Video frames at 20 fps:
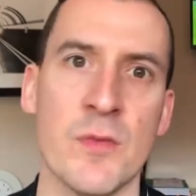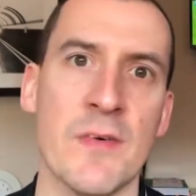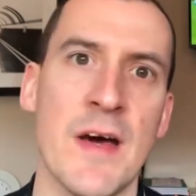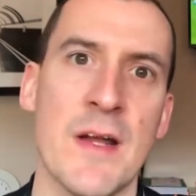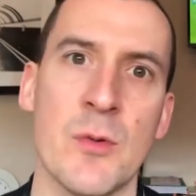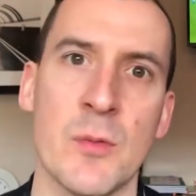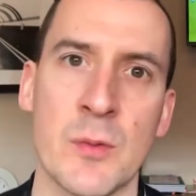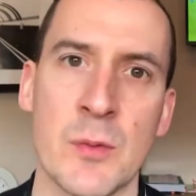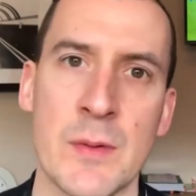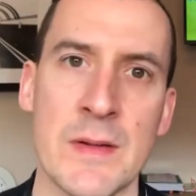We've had
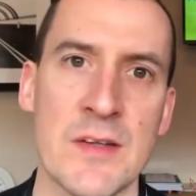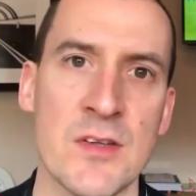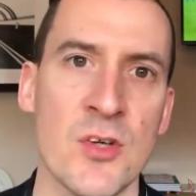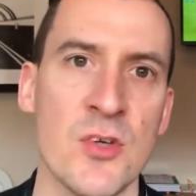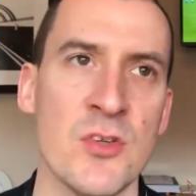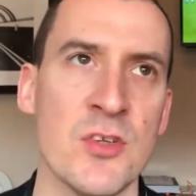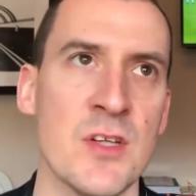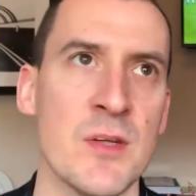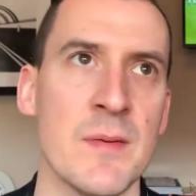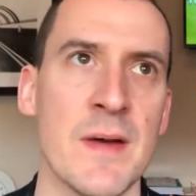it with
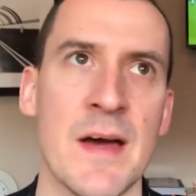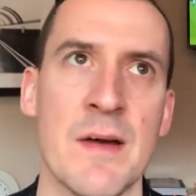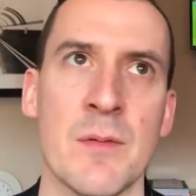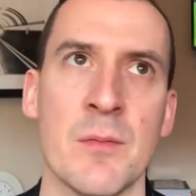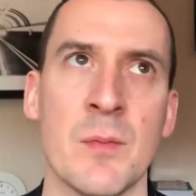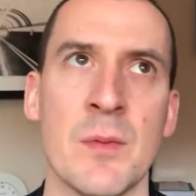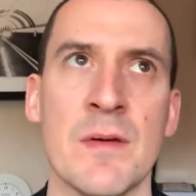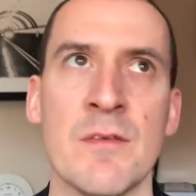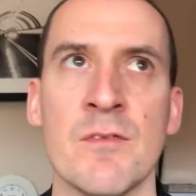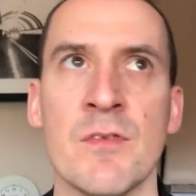Guendouzi, we had
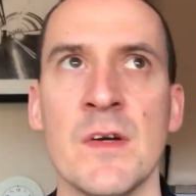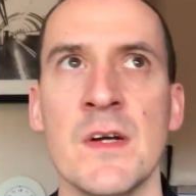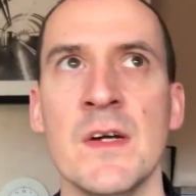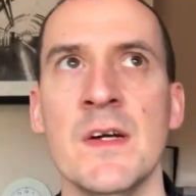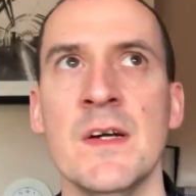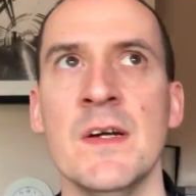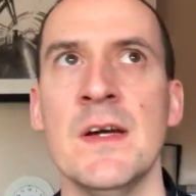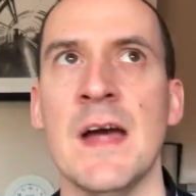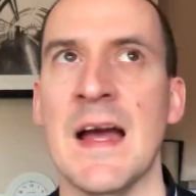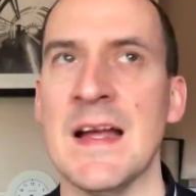it with
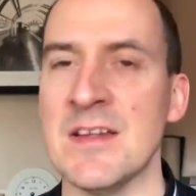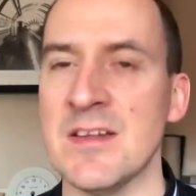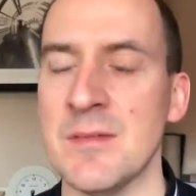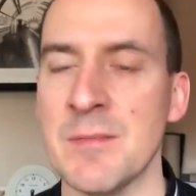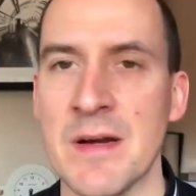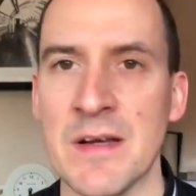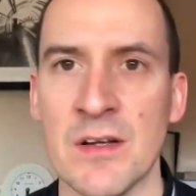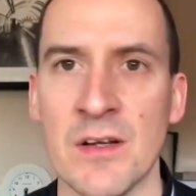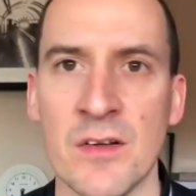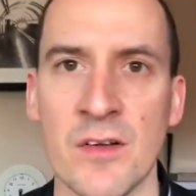Ainsley
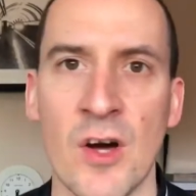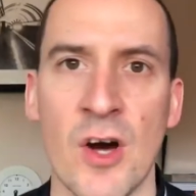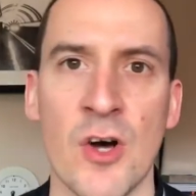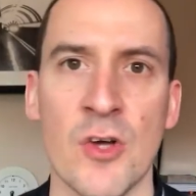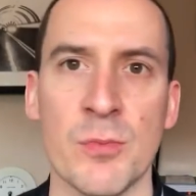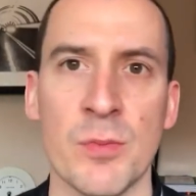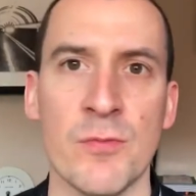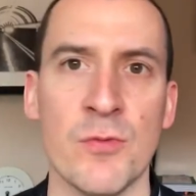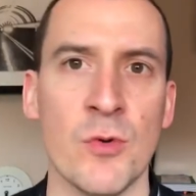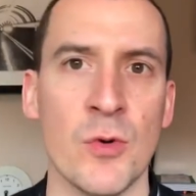
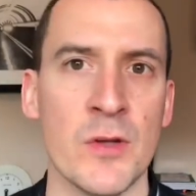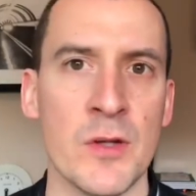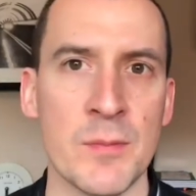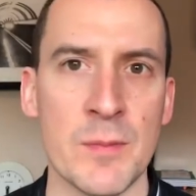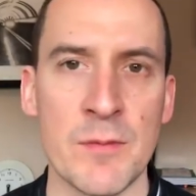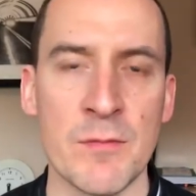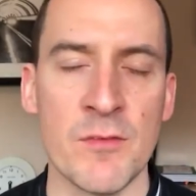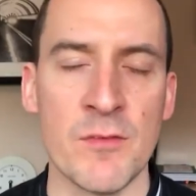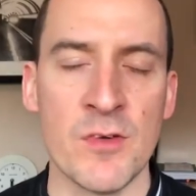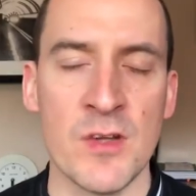Maitland-Niles before.
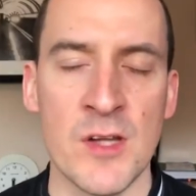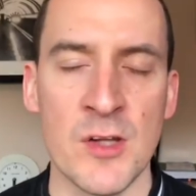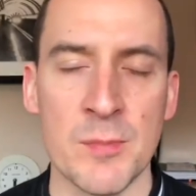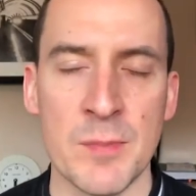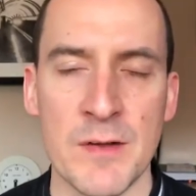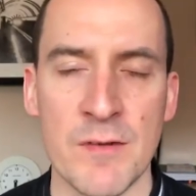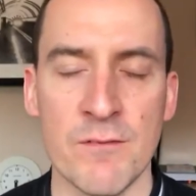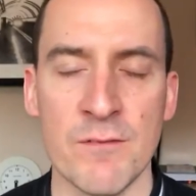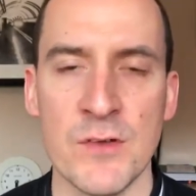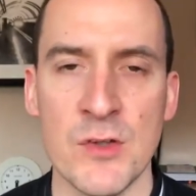There's
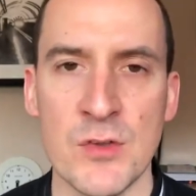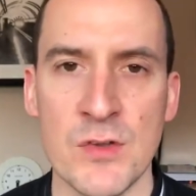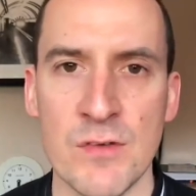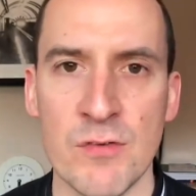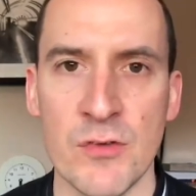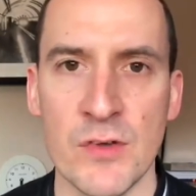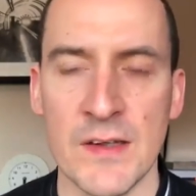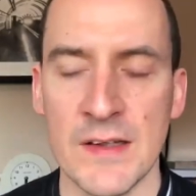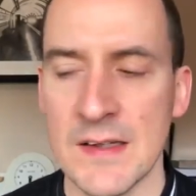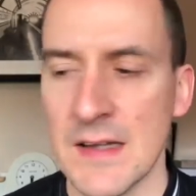been a few
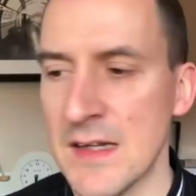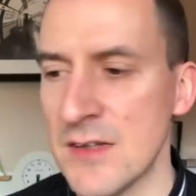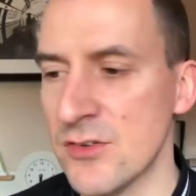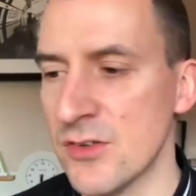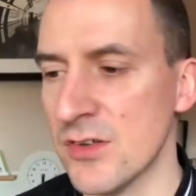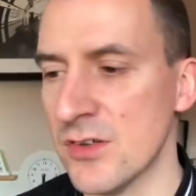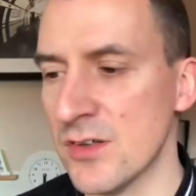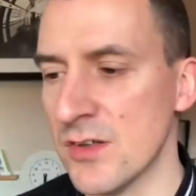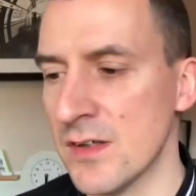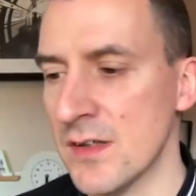different
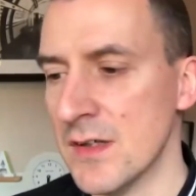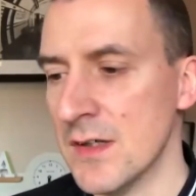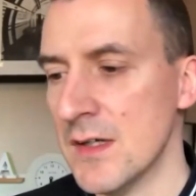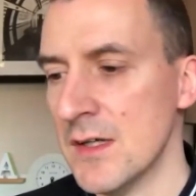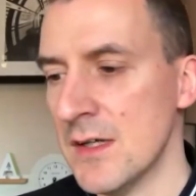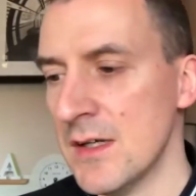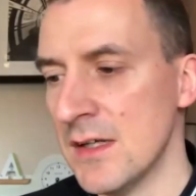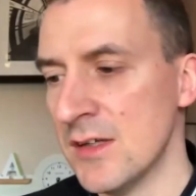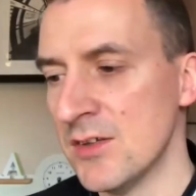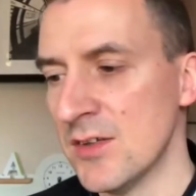occasions, and
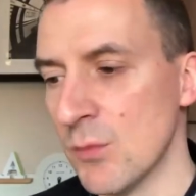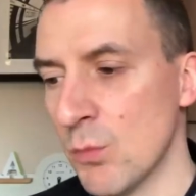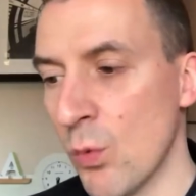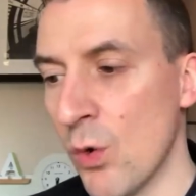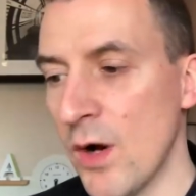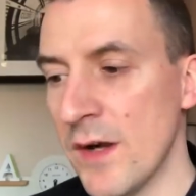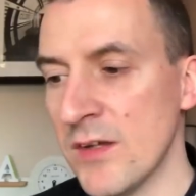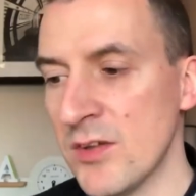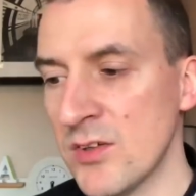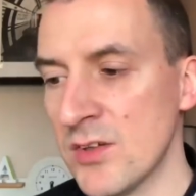he said,
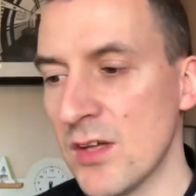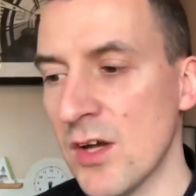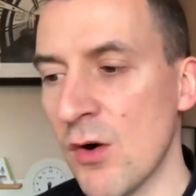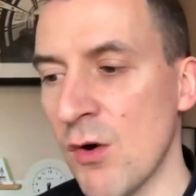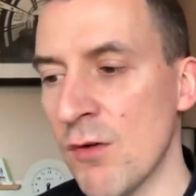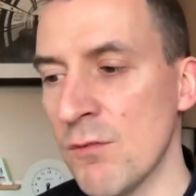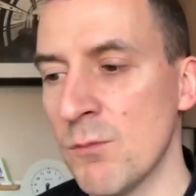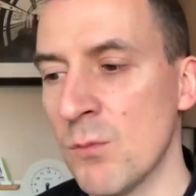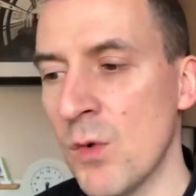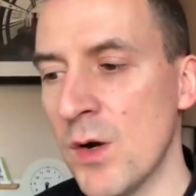why are
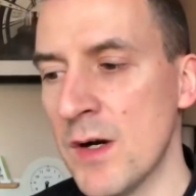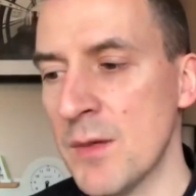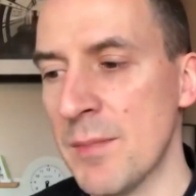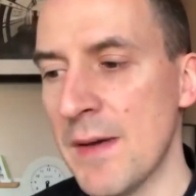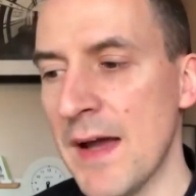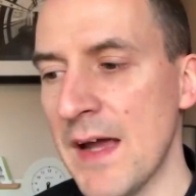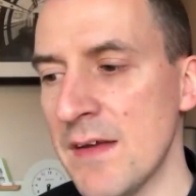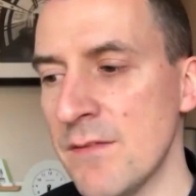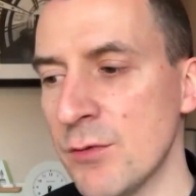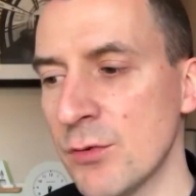
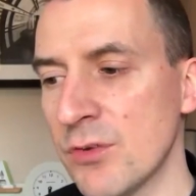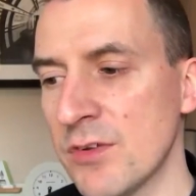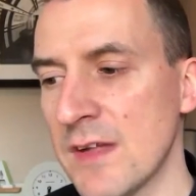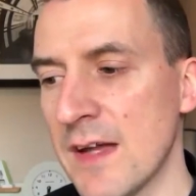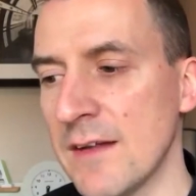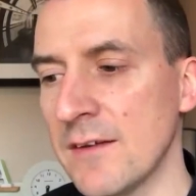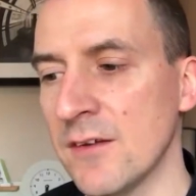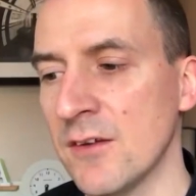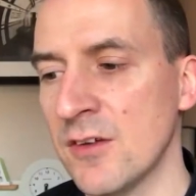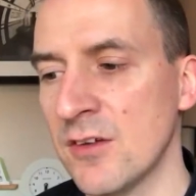behavioural
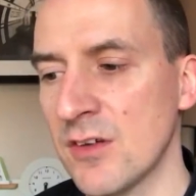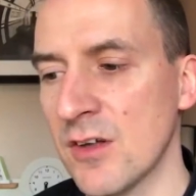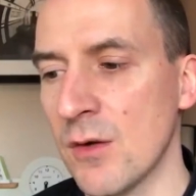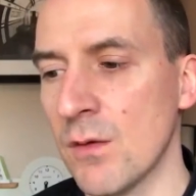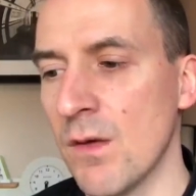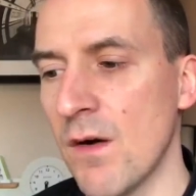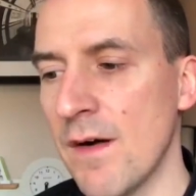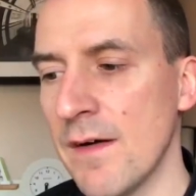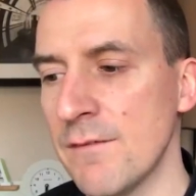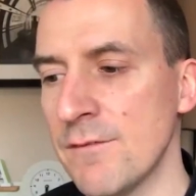standards so
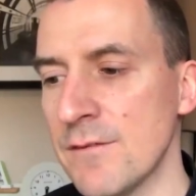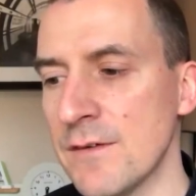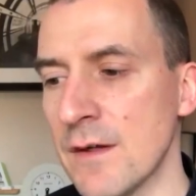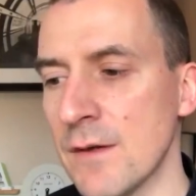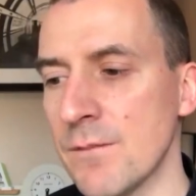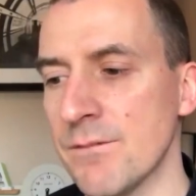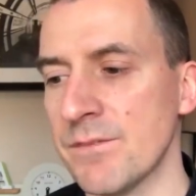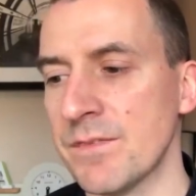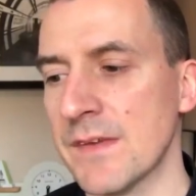high for you?